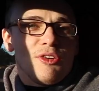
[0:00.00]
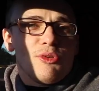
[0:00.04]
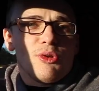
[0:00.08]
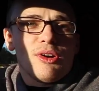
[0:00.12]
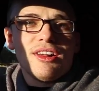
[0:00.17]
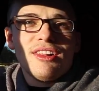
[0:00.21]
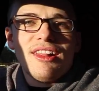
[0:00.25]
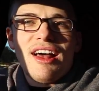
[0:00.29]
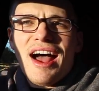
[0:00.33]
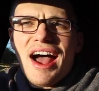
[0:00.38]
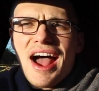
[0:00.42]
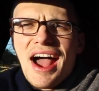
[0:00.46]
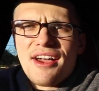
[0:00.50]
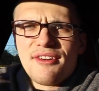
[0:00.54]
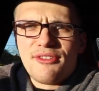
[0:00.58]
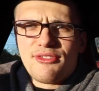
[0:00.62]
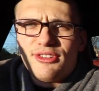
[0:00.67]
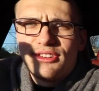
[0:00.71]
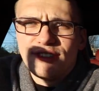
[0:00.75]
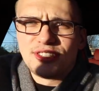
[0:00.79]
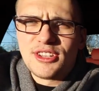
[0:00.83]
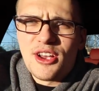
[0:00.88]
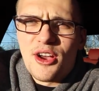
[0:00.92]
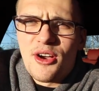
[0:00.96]
We're alive,
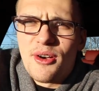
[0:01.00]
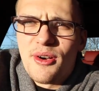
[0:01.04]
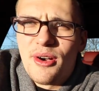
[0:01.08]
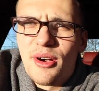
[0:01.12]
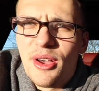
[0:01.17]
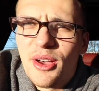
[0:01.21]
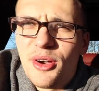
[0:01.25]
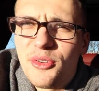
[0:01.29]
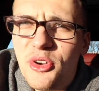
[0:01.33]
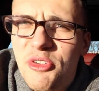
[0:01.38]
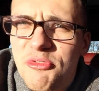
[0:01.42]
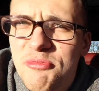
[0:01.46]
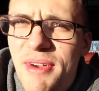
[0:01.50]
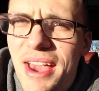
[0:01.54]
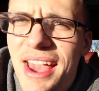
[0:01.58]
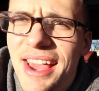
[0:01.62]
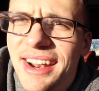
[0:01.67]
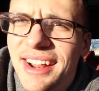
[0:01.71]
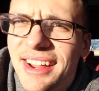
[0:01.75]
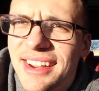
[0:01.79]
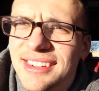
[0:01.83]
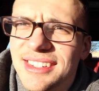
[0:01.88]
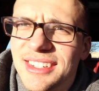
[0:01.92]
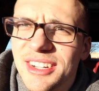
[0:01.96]
so we've made
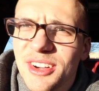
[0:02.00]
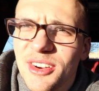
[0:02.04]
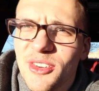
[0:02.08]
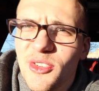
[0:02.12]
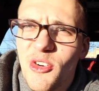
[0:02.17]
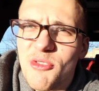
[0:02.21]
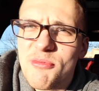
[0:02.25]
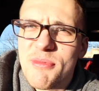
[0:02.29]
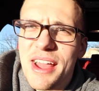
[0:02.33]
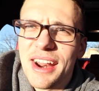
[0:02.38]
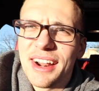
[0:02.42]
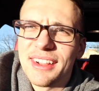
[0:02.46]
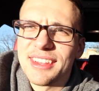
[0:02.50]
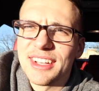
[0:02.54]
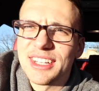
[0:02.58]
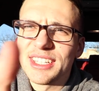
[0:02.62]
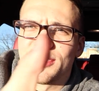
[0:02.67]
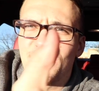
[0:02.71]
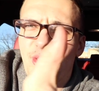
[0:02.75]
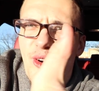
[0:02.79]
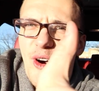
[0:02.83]
it. We've made it this